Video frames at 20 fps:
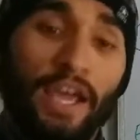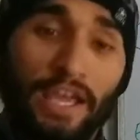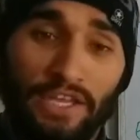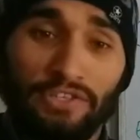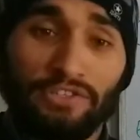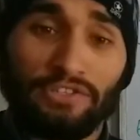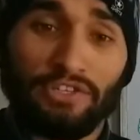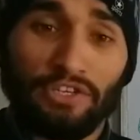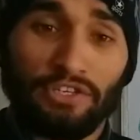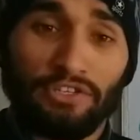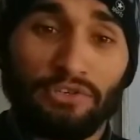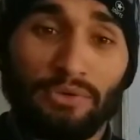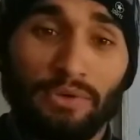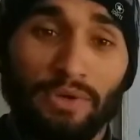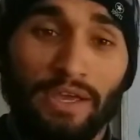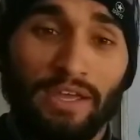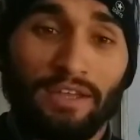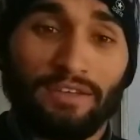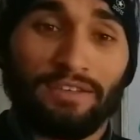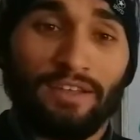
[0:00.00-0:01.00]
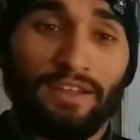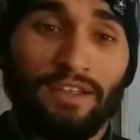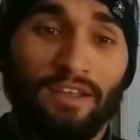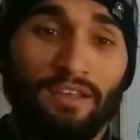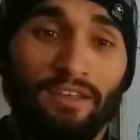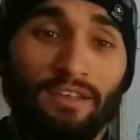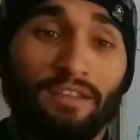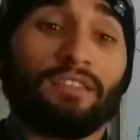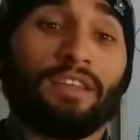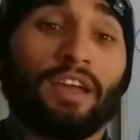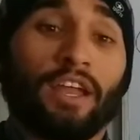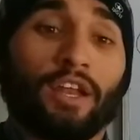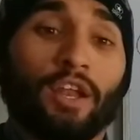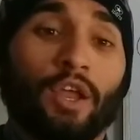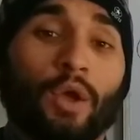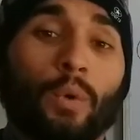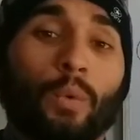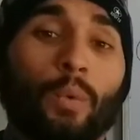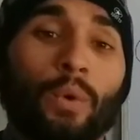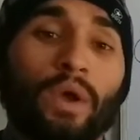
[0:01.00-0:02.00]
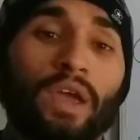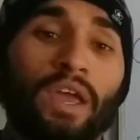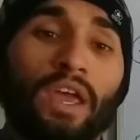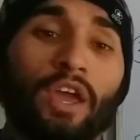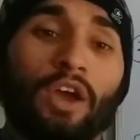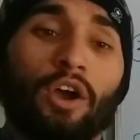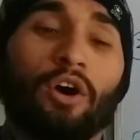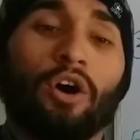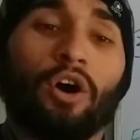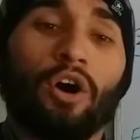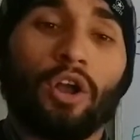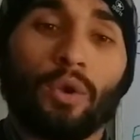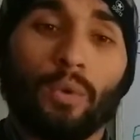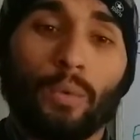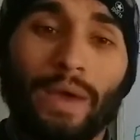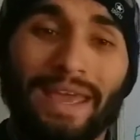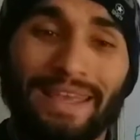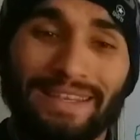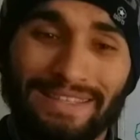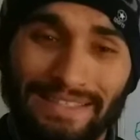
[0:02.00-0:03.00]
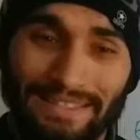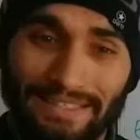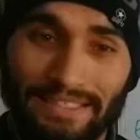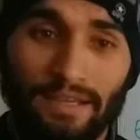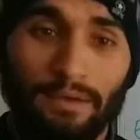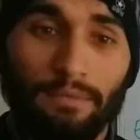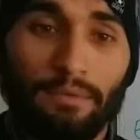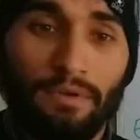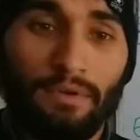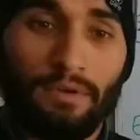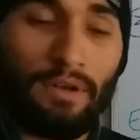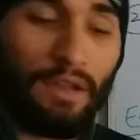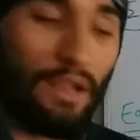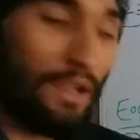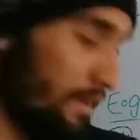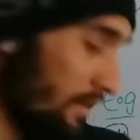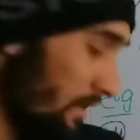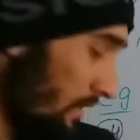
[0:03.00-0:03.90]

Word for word: ing to it, then we always double